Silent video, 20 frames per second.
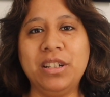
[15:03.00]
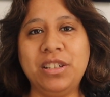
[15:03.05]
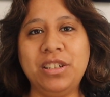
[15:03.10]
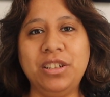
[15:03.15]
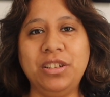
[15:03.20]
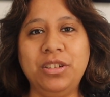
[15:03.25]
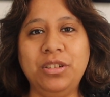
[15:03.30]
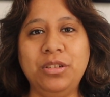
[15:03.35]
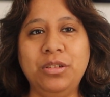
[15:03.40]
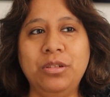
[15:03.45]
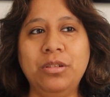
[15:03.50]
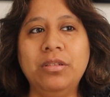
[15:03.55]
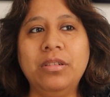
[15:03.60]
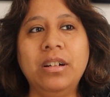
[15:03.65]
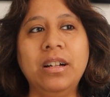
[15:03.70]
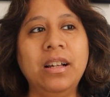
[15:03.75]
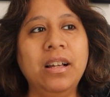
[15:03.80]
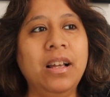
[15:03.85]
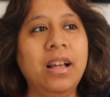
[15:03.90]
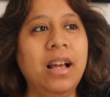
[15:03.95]
two,
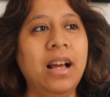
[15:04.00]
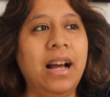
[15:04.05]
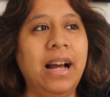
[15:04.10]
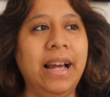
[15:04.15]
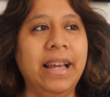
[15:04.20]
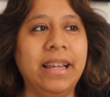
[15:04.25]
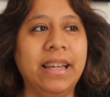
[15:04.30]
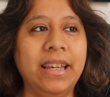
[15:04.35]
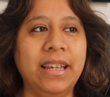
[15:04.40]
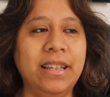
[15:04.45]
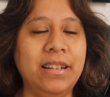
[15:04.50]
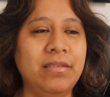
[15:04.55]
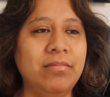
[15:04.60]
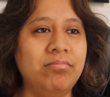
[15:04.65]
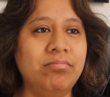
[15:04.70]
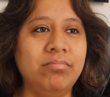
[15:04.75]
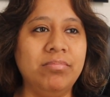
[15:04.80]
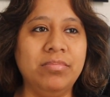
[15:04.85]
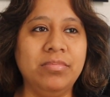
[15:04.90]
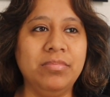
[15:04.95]
I
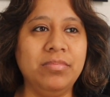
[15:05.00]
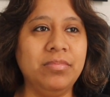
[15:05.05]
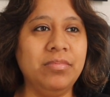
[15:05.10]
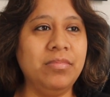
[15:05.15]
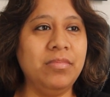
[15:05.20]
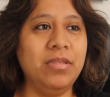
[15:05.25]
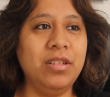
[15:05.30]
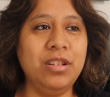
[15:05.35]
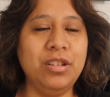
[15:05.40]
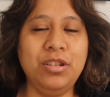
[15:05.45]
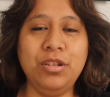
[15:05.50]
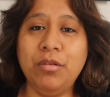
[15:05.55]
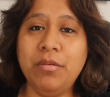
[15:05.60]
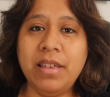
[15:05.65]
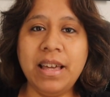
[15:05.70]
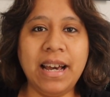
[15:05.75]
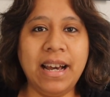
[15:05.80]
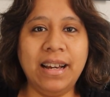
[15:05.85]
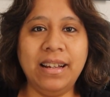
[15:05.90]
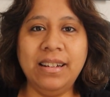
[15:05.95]
can do
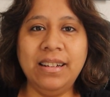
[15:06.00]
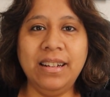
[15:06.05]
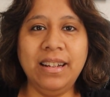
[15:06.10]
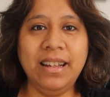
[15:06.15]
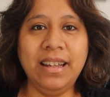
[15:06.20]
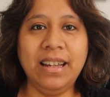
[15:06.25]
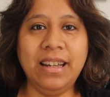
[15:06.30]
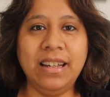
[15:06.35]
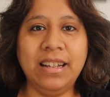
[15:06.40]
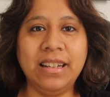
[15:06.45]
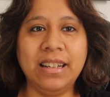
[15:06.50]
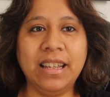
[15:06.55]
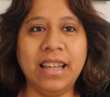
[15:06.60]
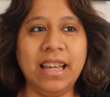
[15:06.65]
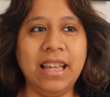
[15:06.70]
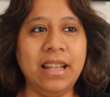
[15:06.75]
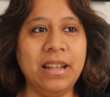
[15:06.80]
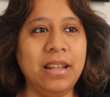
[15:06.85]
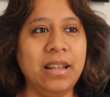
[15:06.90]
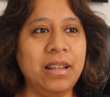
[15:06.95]
that and
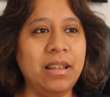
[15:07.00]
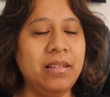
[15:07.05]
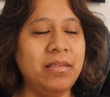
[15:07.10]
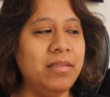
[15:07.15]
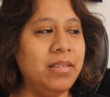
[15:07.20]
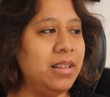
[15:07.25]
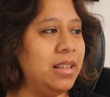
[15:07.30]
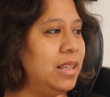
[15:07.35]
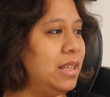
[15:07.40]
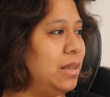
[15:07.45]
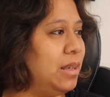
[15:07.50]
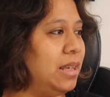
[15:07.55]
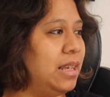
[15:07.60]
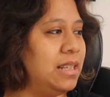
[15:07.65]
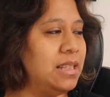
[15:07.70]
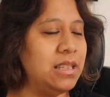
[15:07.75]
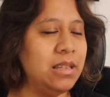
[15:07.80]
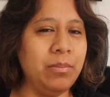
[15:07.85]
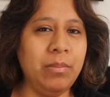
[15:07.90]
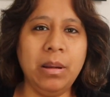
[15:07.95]
get
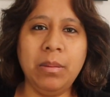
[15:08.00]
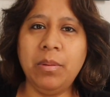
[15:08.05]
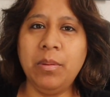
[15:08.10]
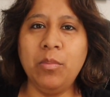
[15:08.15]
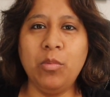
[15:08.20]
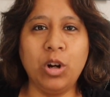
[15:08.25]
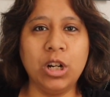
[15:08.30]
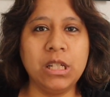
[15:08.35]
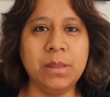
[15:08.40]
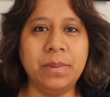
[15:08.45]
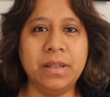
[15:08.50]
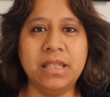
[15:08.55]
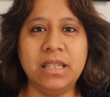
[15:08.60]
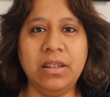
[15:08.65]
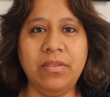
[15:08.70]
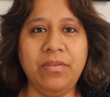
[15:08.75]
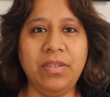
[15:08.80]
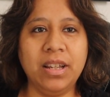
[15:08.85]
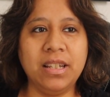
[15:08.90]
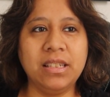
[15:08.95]
into maybe more
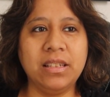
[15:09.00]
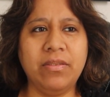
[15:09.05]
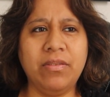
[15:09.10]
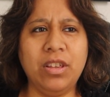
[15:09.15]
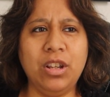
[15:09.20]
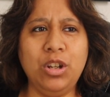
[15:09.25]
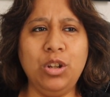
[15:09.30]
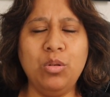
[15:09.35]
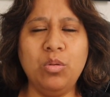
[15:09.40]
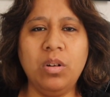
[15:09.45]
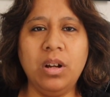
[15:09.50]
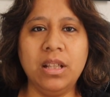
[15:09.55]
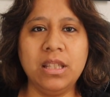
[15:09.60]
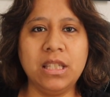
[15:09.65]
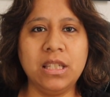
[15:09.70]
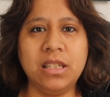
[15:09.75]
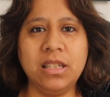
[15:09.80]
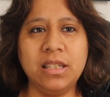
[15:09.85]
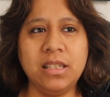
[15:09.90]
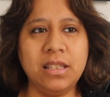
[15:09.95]
specifics of the
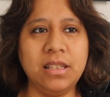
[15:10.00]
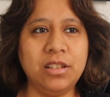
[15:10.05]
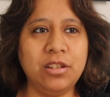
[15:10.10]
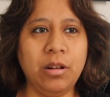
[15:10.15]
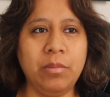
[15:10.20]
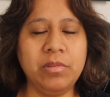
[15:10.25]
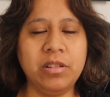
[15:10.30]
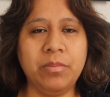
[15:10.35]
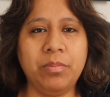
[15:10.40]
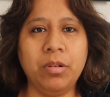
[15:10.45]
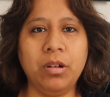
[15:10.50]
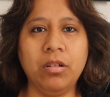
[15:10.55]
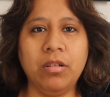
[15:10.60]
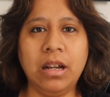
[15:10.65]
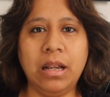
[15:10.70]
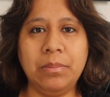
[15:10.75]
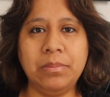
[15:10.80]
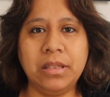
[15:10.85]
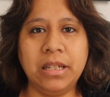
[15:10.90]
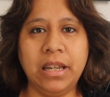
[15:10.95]
nuances in terms of
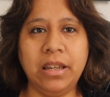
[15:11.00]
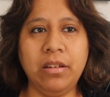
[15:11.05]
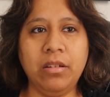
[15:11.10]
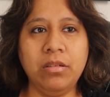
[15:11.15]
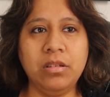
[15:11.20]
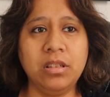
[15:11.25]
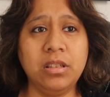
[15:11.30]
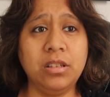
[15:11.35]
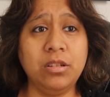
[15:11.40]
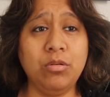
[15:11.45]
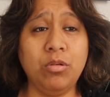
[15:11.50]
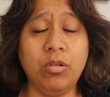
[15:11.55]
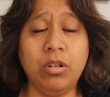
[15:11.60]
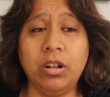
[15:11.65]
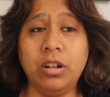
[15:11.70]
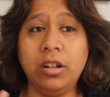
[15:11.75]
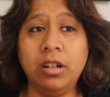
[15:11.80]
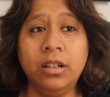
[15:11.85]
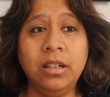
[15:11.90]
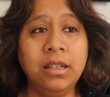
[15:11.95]
programs I use to
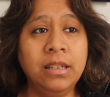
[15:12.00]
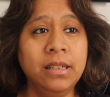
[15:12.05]
order